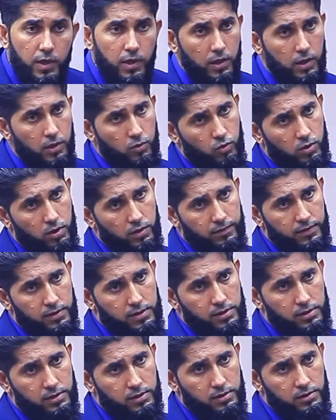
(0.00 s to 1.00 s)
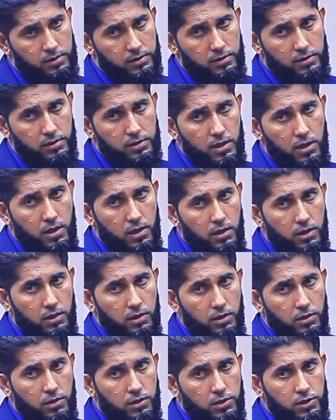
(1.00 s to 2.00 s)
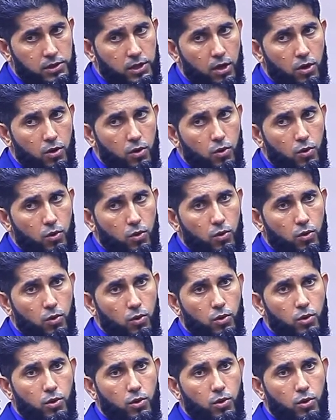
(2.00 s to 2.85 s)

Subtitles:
Irrelevant sentence. So